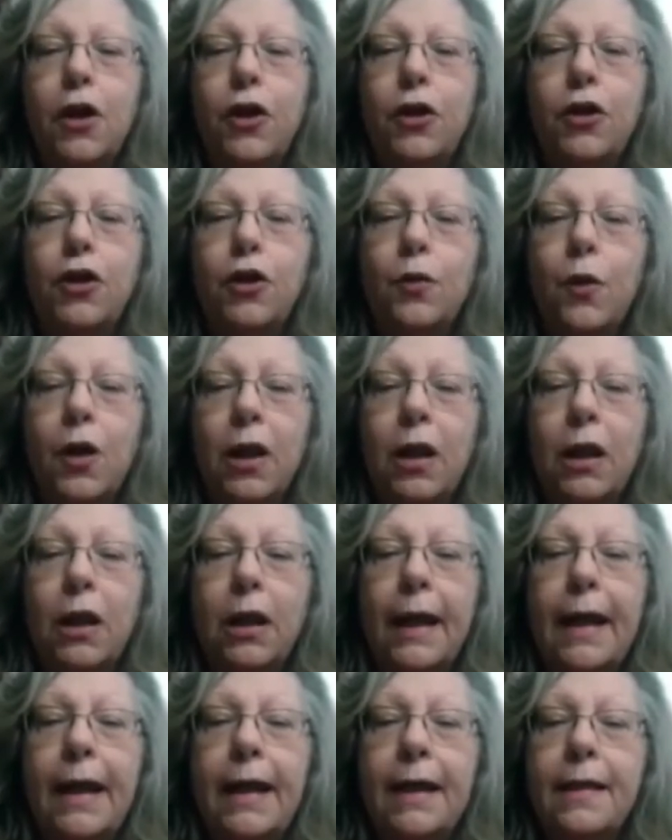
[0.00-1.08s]
You want to
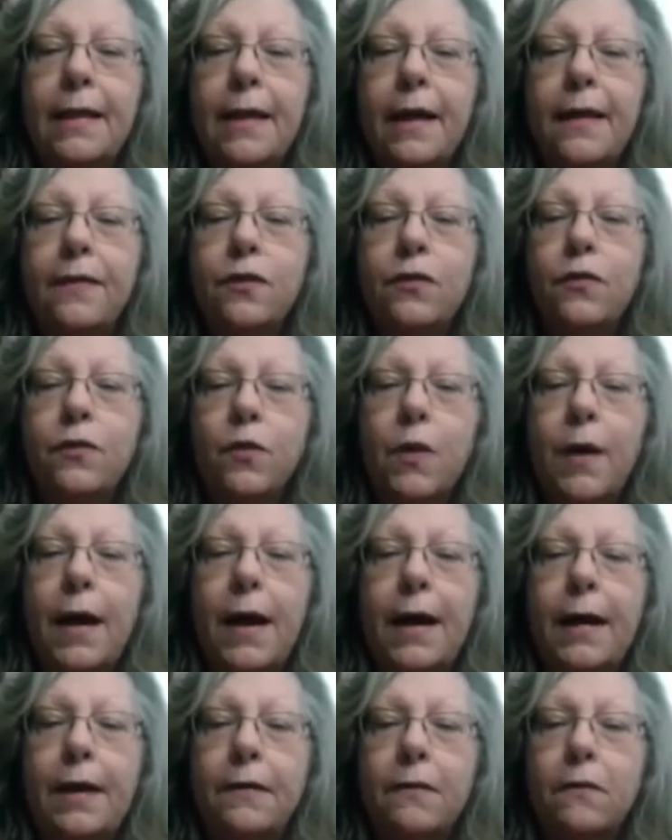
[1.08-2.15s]
lay that
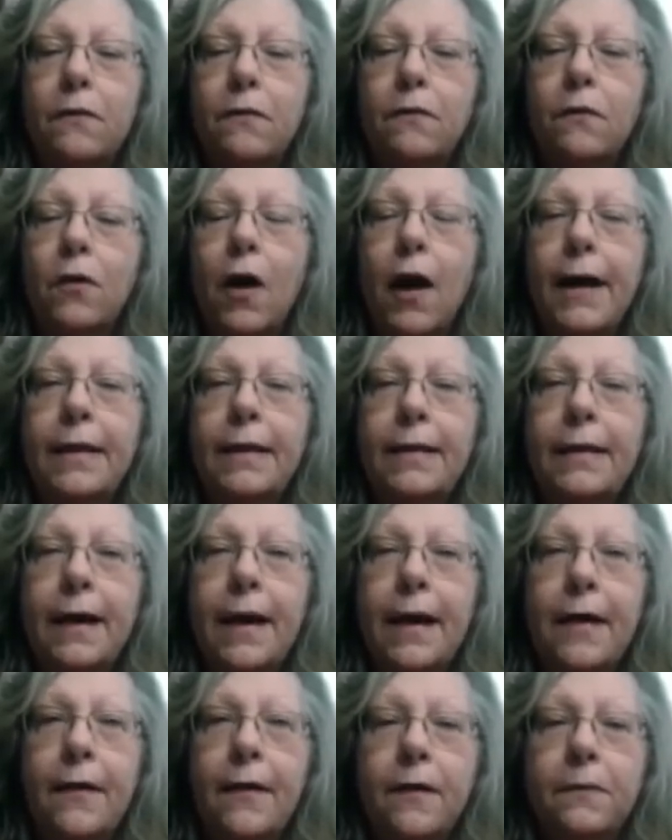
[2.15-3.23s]
thread right
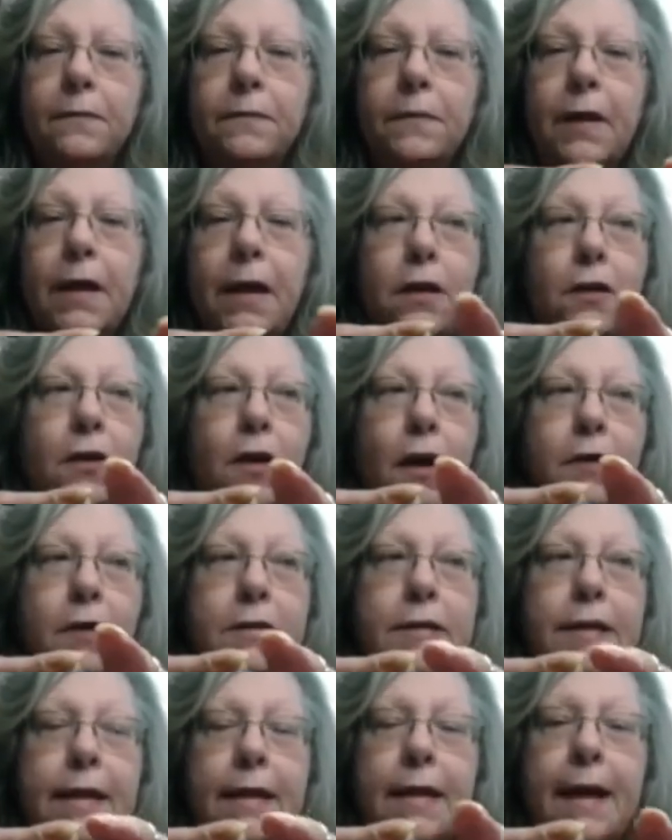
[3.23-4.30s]
there. Can y'all
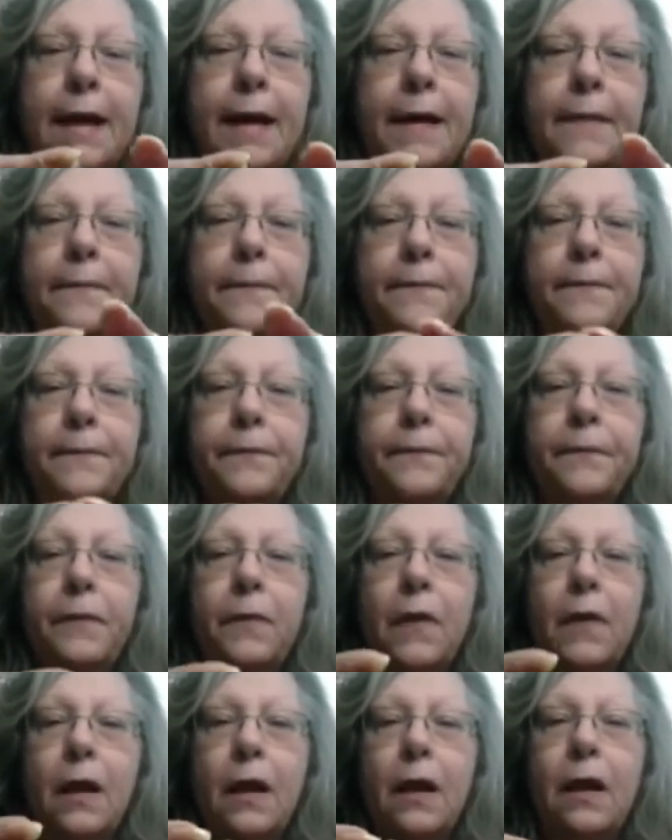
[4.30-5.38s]
see that?
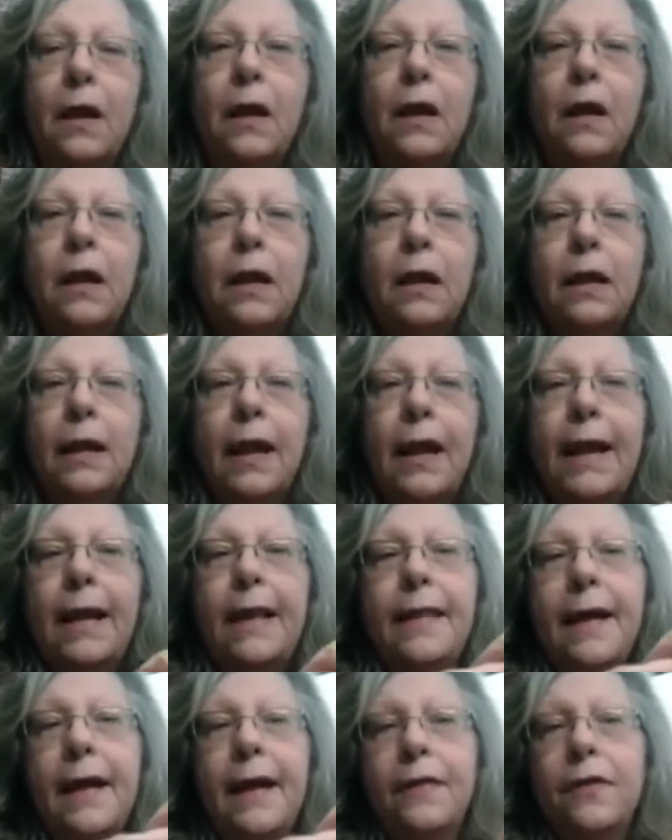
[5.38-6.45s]
Lay
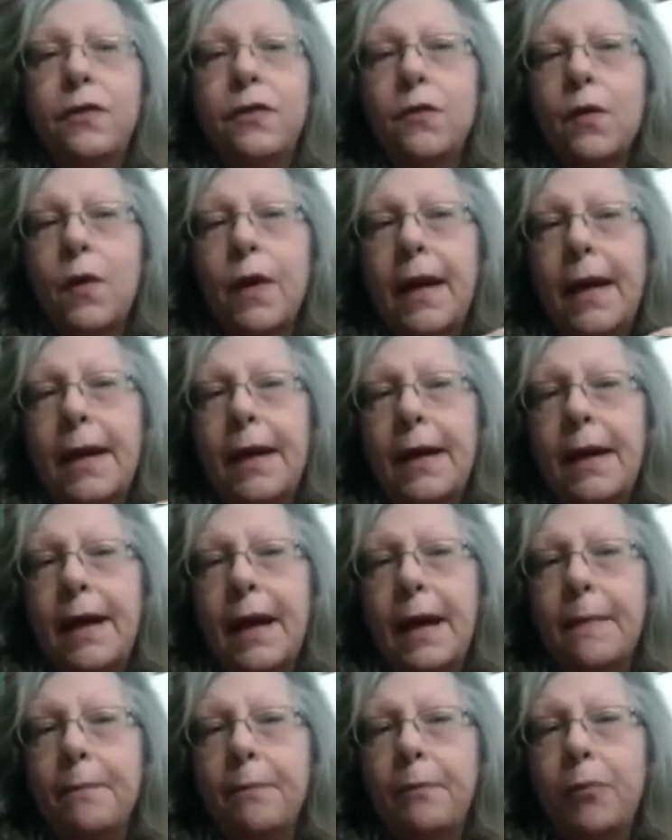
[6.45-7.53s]
that thread
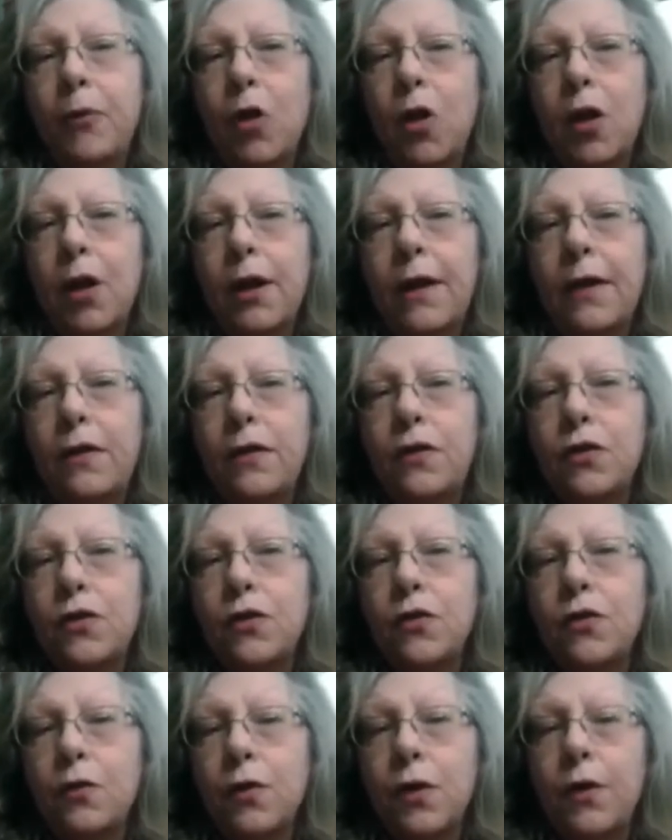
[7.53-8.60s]
and pull it
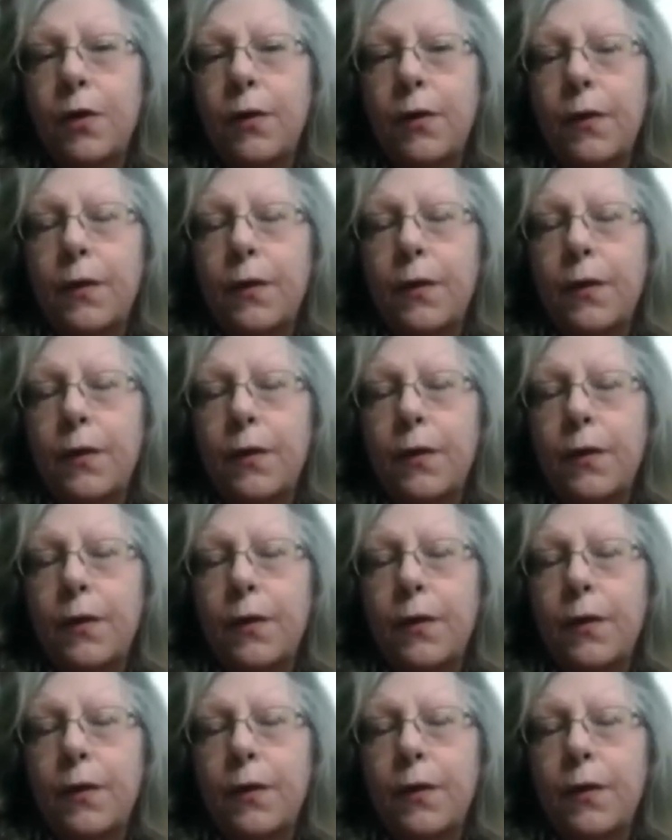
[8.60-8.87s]
through.